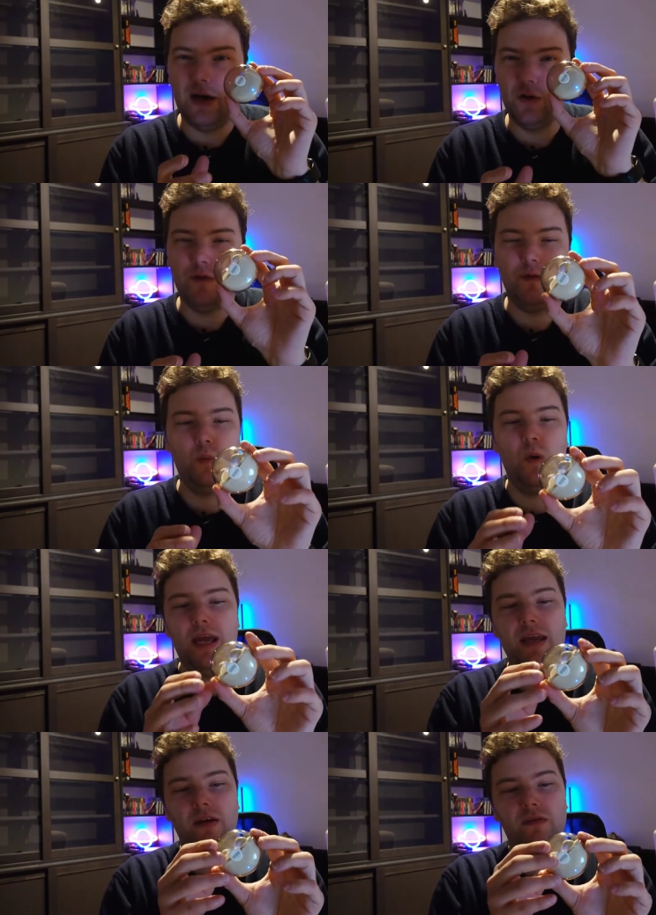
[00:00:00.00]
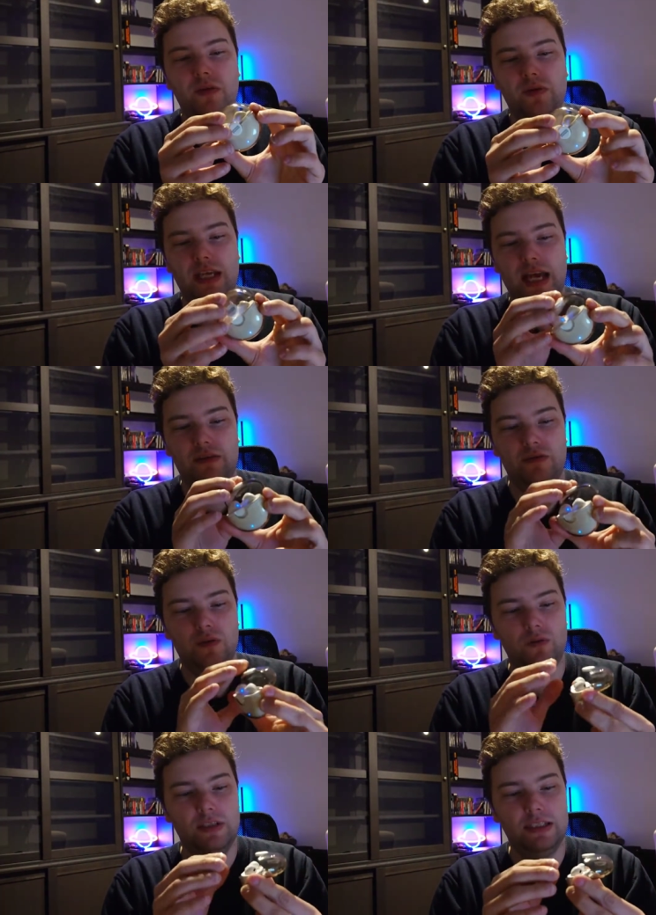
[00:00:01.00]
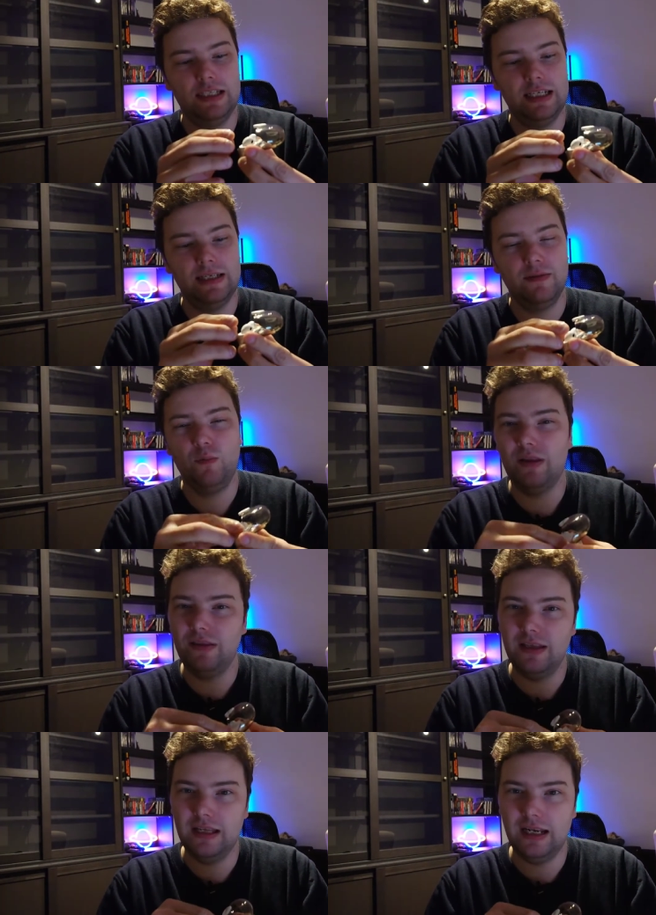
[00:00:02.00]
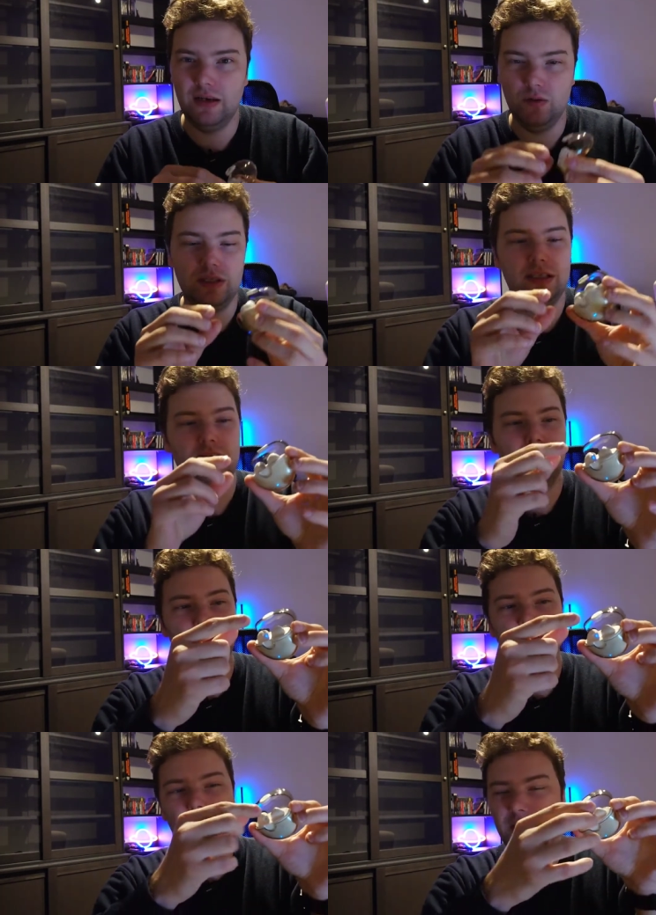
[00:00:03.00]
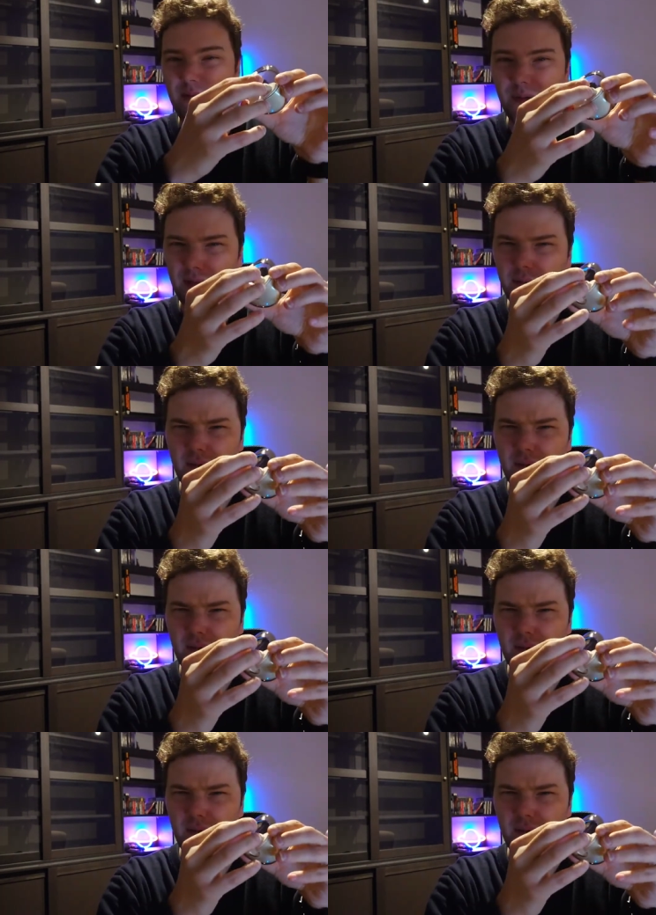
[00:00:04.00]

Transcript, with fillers: out of the way of those headphones, uh, one thing that I noticed is, first of all, they're a little